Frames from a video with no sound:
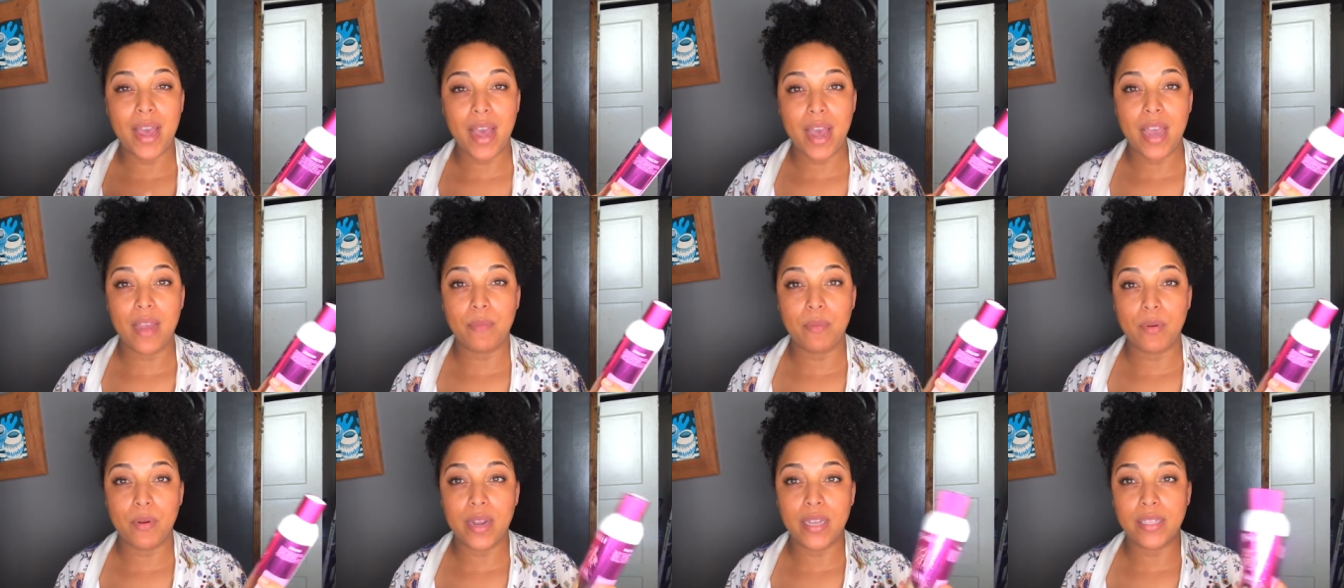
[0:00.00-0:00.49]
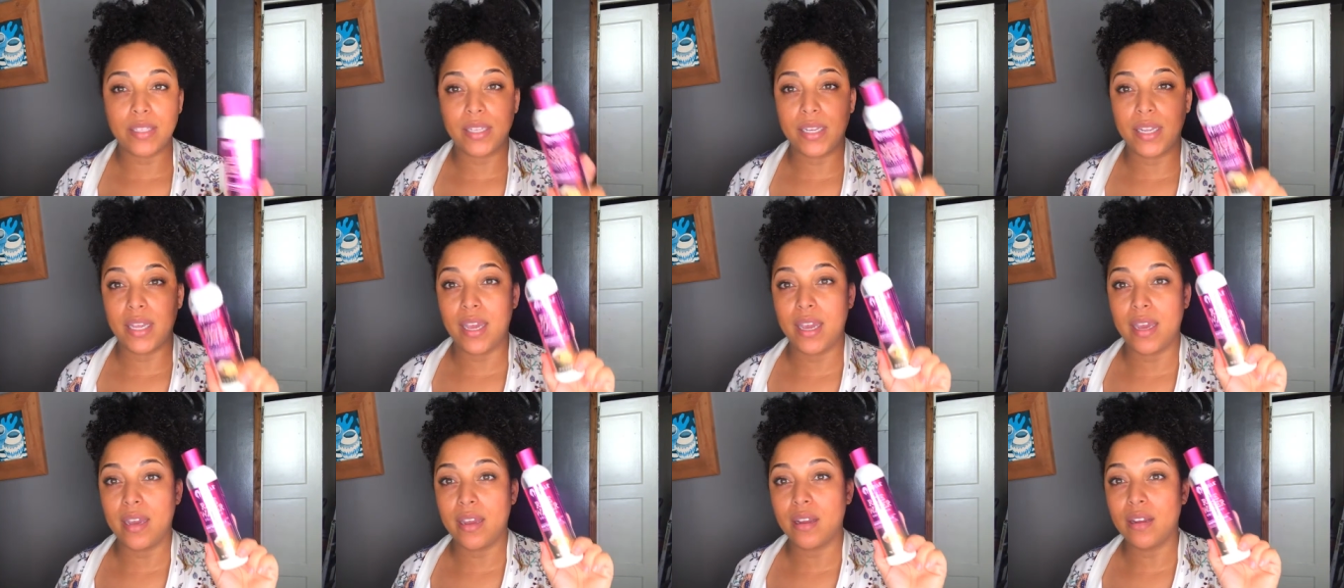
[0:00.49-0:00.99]
high porosity
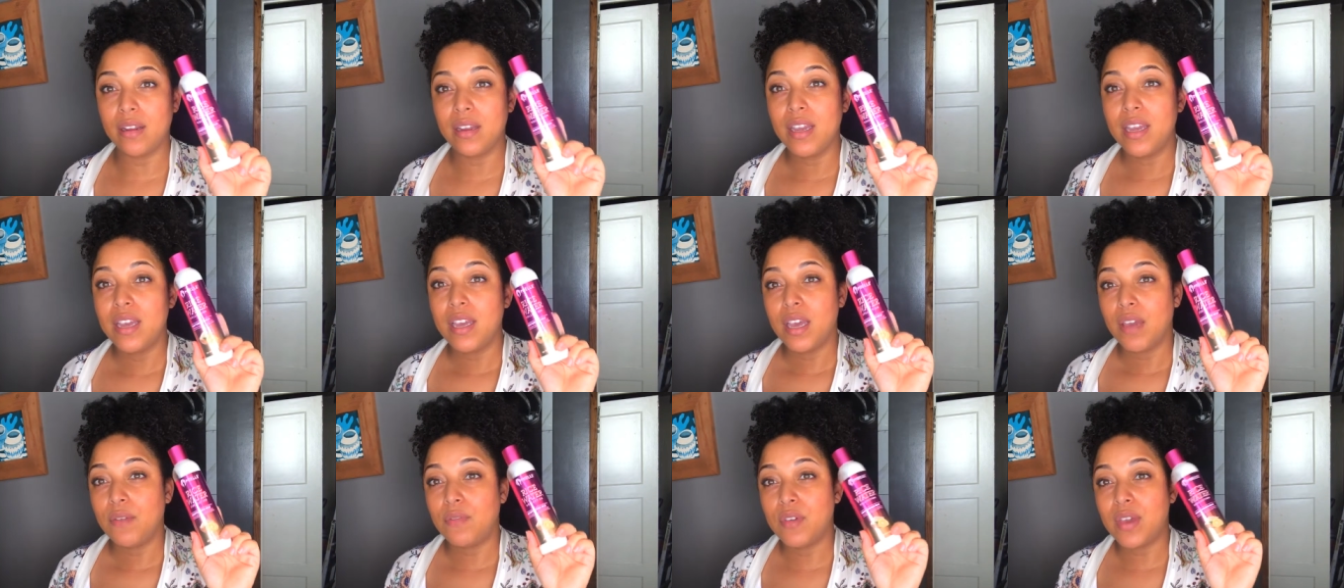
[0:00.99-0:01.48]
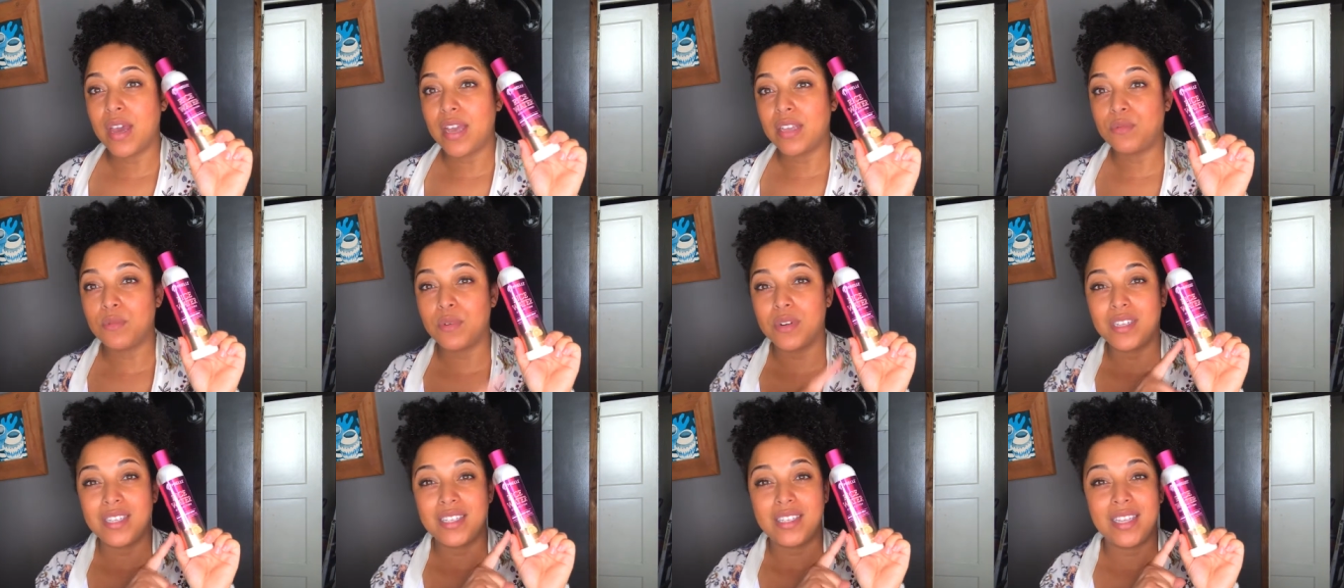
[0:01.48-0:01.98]
hair. If you guys
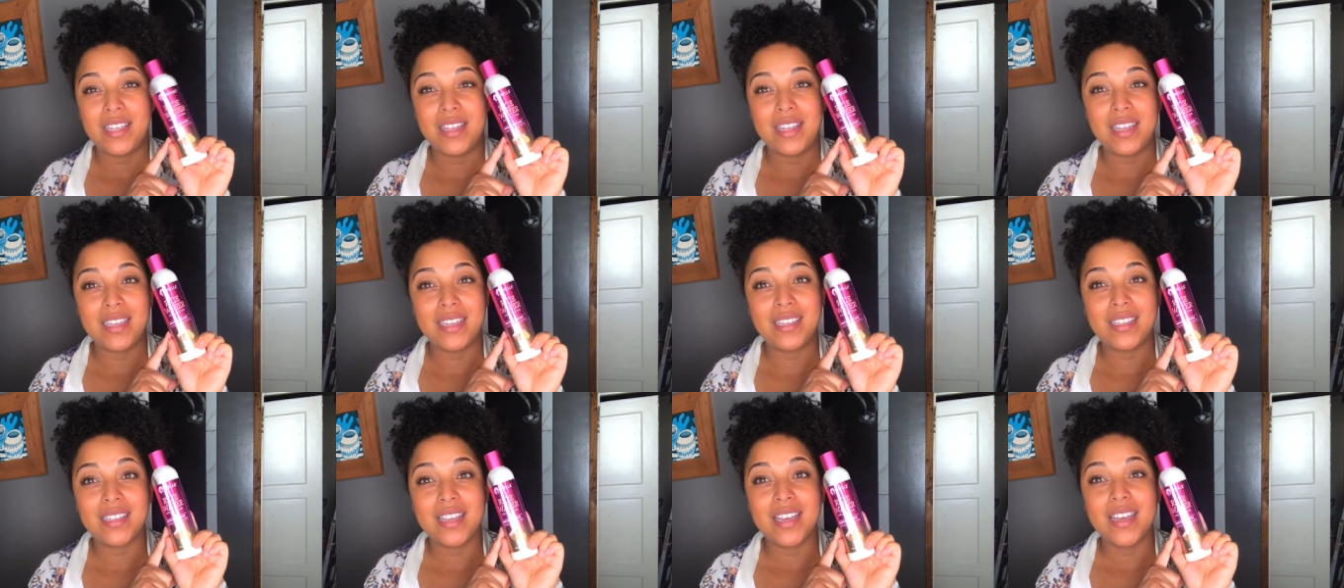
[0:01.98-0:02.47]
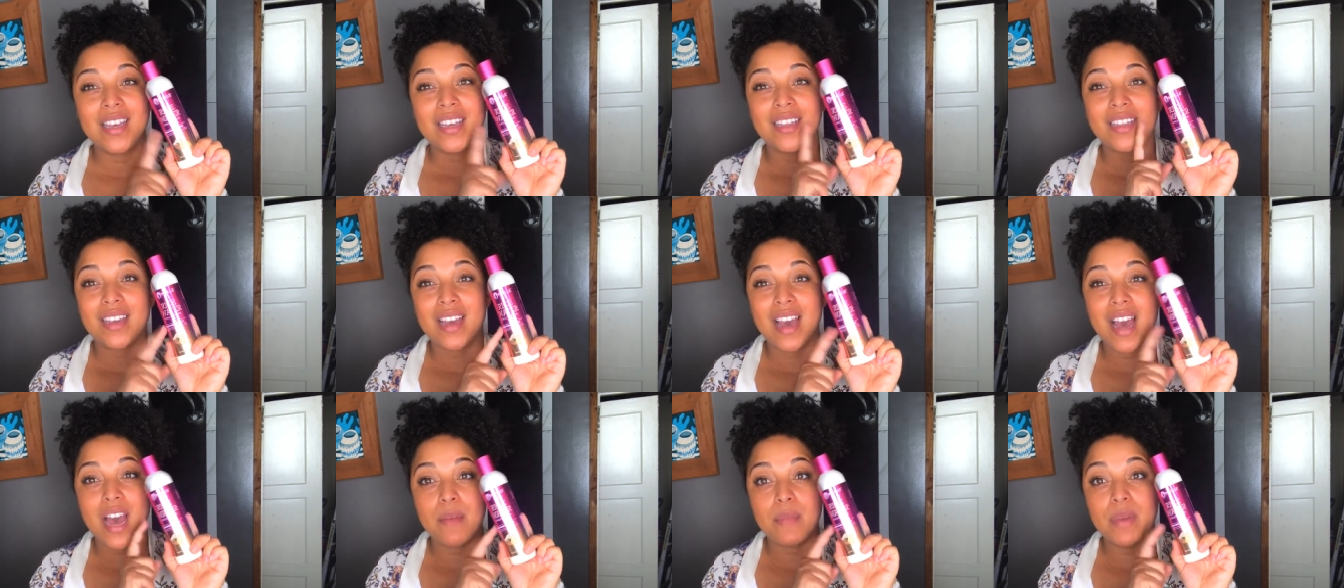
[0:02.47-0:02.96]
want to see this,
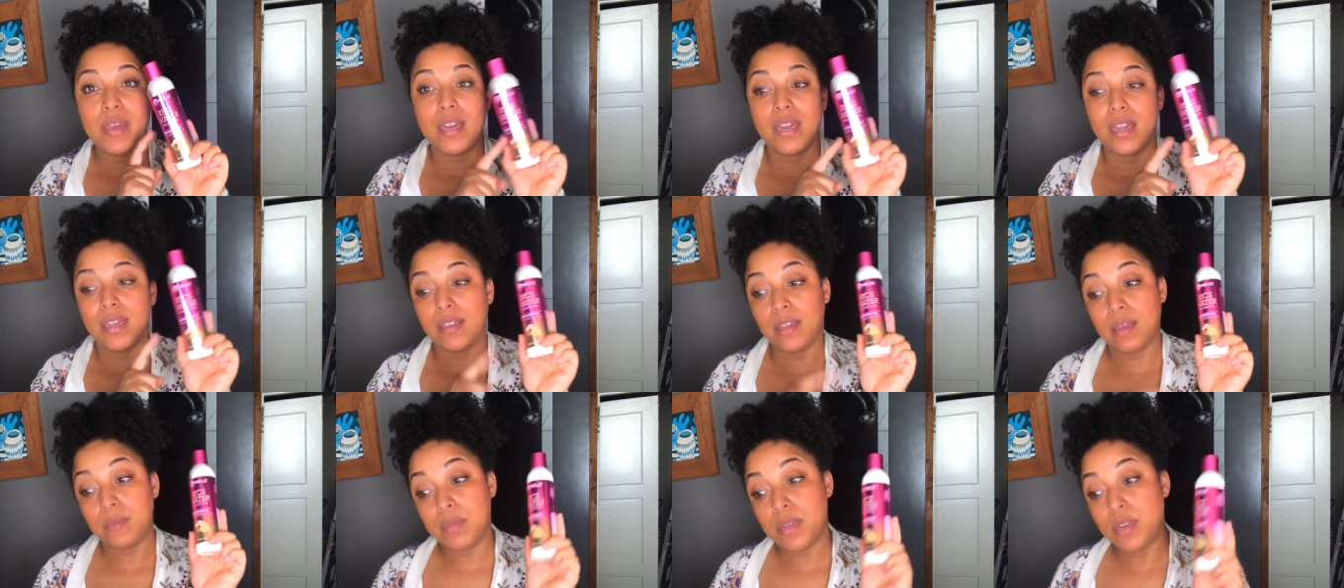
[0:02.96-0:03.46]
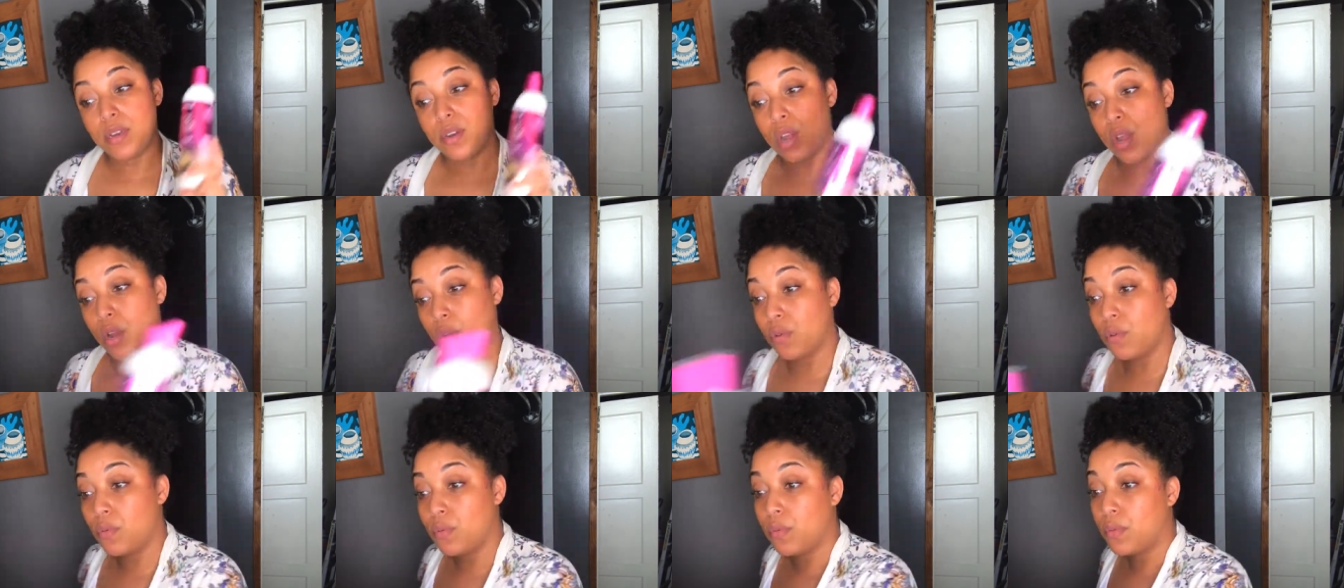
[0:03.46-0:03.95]
comment and let me
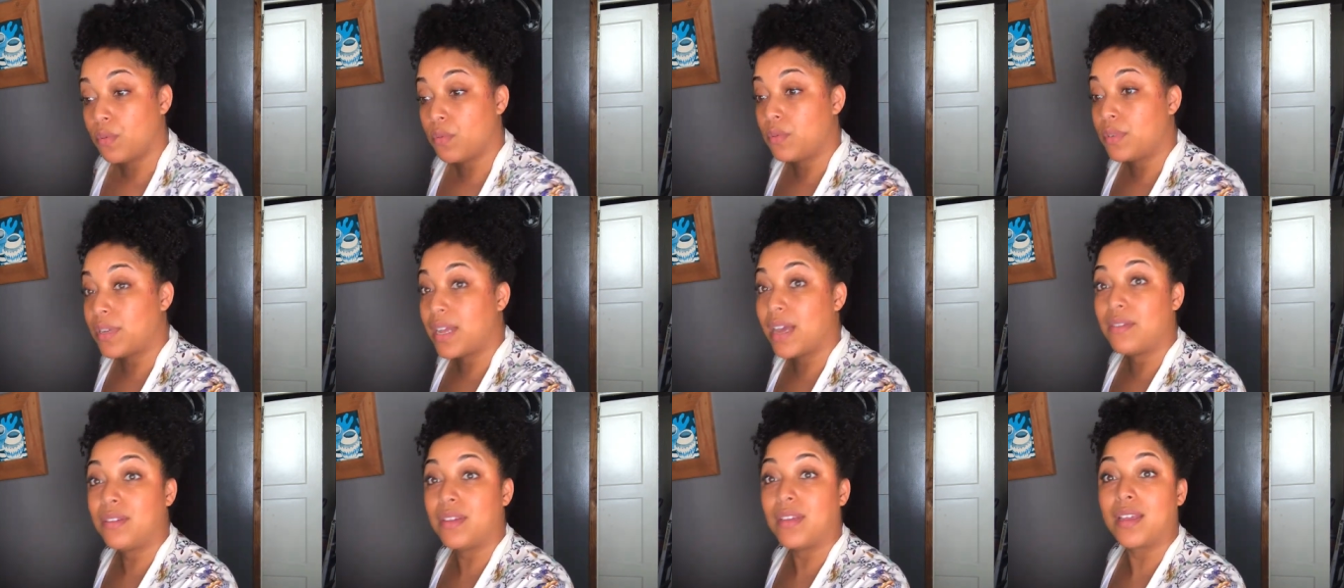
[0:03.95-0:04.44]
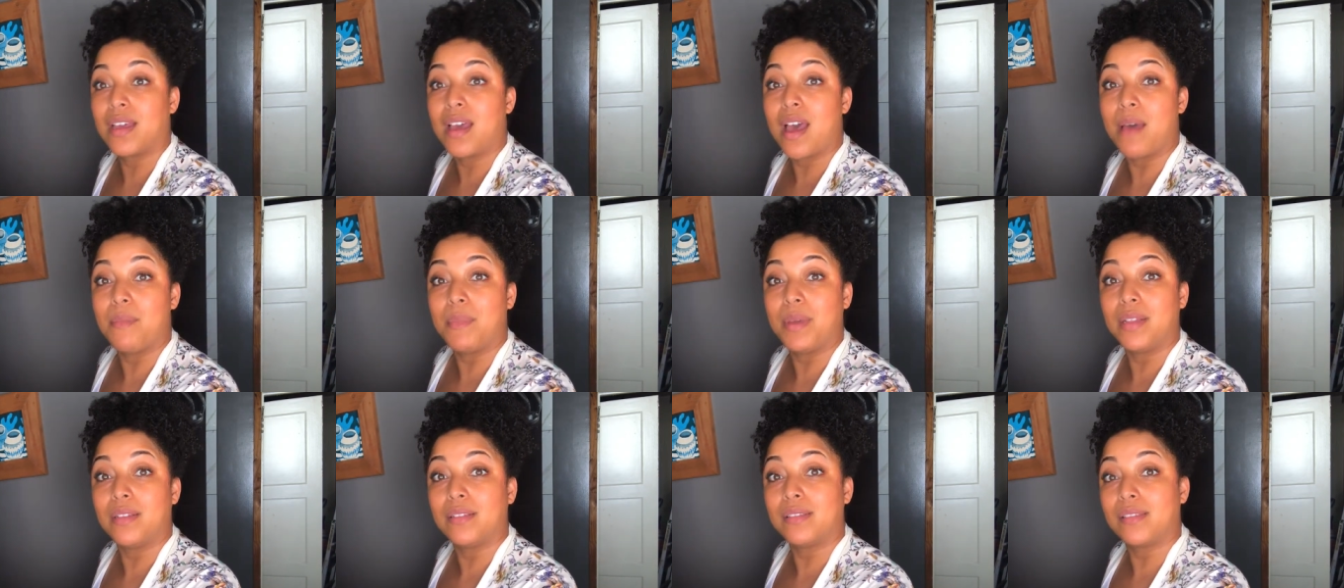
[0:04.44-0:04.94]
know down in the
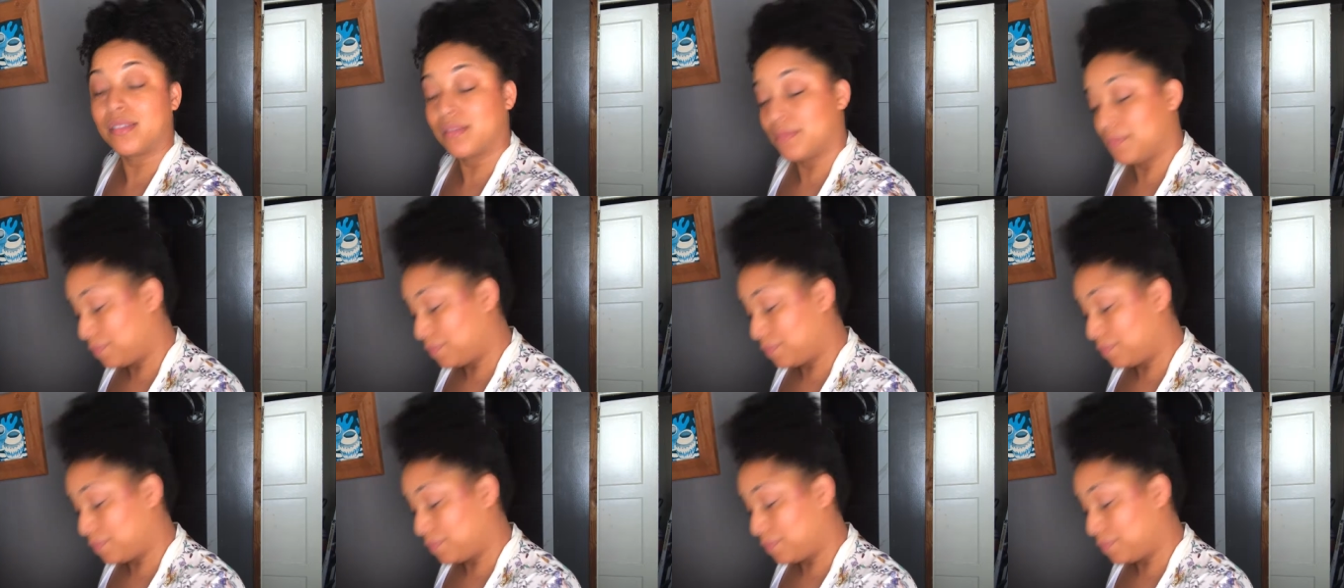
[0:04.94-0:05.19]
comments.